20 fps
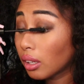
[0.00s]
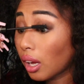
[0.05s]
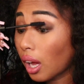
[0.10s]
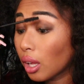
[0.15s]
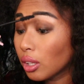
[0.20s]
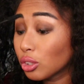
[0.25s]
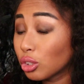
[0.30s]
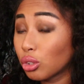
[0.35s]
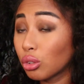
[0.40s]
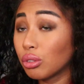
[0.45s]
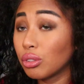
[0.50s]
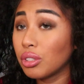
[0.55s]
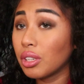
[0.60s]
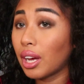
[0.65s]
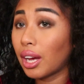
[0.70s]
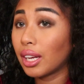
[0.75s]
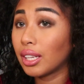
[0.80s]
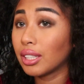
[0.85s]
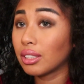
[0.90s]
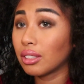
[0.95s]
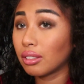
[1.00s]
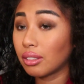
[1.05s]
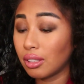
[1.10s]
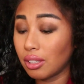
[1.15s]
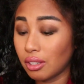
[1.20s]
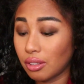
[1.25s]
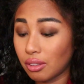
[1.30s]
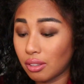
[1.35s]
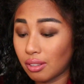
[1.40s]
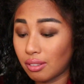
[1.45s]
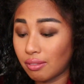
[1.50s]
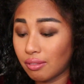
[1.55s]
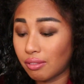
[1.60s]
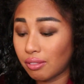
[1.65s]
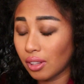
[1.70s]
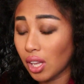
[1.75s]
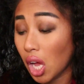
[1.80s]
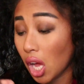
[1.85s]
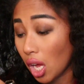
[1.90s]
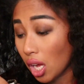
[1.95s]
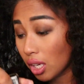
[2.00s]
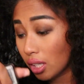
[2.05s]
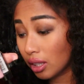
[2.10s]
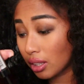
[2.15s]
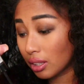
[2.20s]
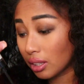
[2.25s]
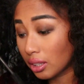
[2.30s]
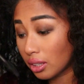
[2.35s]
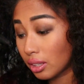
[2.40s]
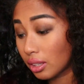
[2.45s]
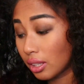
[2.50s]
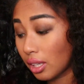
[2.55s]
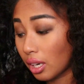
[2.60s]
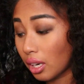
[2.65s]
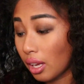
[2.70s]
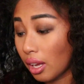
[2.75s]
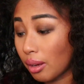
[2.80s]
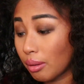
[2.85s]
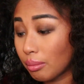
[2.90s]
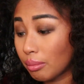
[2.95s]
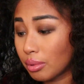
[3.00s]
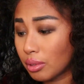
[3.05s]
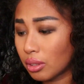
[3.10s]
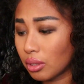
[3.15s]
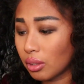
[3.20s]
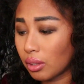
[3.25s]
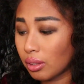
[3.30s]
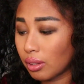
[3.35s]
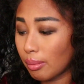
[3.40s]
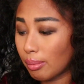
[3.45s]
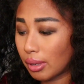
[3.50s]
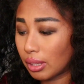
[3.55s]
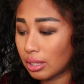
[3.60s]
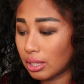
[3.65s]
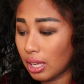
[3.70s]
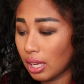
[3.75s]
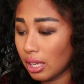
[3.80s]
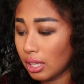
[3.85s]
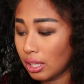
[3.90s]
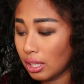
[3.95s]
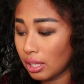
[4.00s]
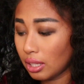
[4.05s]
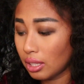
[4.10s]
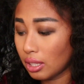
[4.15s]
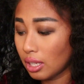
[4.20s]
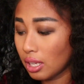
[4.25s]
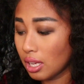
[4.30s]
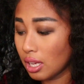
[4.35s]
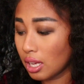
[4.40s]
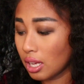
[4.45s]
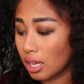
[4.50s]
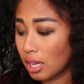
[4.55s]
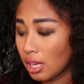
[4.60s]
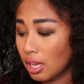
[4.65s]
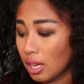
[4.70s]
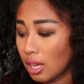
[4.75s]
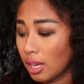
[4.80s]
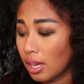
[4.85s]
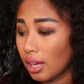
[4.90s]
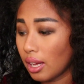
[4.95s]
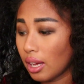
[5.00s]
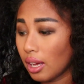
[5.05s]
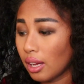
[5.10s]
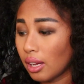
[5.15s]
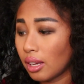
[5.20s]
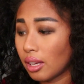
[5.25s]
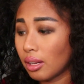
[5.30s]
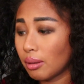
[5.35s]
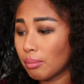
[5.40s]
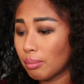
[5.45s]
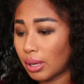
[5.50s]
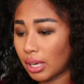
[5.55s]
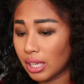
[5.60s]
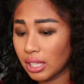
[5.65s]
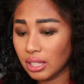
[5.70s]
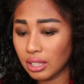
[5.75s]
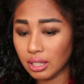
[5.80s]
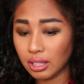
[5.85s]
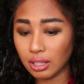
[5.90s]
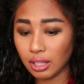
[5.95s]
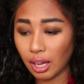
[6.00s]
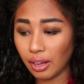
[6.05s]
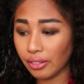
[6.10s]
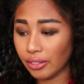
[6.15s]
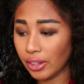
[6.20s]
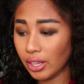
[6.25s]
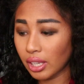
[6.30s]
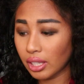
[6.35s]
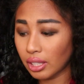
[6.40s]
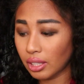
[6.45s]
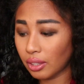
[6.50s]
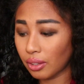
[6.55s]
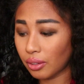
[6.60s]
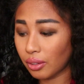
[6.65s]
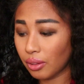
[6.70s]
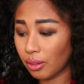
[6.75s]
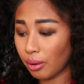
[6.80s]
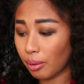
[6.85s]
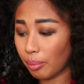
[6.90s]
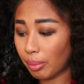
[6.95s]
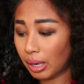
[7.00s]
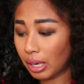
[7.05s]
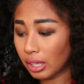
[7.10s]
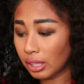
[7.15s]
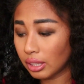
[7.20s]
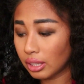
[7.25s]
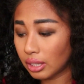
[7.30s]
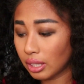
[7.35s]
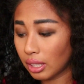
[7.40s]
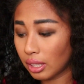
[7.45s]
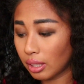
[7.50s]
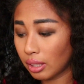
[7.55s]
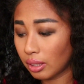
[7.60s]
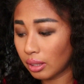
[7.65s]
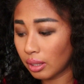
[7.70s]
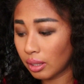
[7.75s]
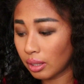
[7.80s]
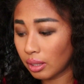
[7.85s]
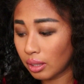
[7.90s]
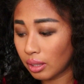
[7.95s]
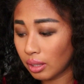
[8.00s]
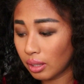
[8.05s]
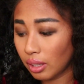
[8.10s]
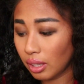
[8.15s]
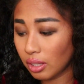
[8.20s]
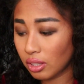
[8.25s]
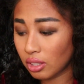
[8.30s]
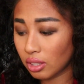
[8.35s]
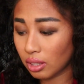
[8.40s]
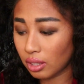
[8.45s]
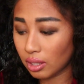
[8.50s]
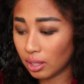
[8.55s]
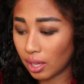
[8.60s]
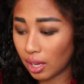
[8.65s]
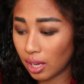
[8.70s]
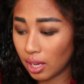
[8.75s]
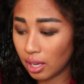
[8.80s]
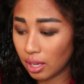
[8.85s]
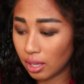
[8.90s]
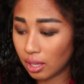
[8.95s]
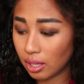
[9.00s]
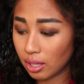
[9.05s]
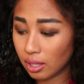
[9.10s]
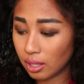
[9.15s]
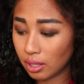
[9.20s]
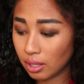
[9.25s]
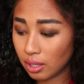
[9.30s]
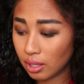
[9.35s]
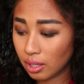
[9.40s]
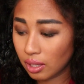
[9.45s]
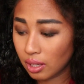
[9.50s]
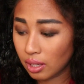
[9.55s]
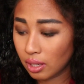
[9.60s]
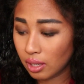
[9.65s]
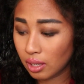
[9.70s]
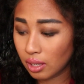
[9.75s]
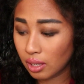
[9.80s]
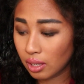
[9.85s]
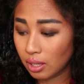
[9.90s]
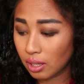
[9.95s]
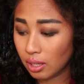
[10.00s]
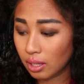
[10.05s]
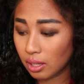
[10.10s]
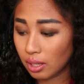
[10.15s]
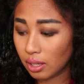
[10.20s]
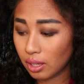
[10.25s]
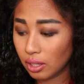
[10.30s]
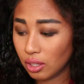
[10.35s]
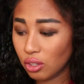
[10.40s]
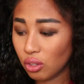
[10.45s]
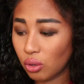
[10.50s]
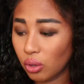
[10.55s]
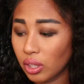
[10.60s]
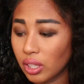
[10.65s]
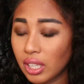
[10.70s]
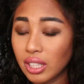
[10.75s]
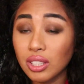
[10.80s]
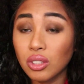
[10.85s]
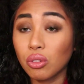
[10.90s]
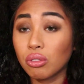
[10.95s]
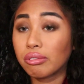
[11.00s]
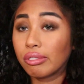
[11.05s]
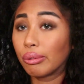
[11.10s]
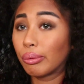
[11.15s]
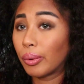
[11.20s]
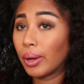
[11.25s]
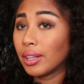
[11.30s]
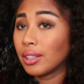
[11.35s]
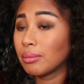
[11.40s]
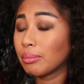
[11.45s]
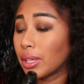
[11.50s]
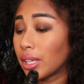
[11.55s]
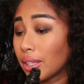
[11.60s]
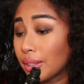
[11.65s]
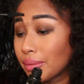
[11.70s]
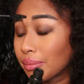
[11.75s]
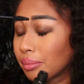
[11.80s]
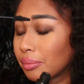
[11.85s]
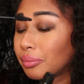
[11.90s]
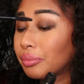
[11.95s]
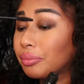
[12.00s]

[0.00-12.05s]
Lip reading: I'll show you guys on the other vlogs that I'm still about to edit. But I think I need another person. It's just like, you know, it gets overwhelming.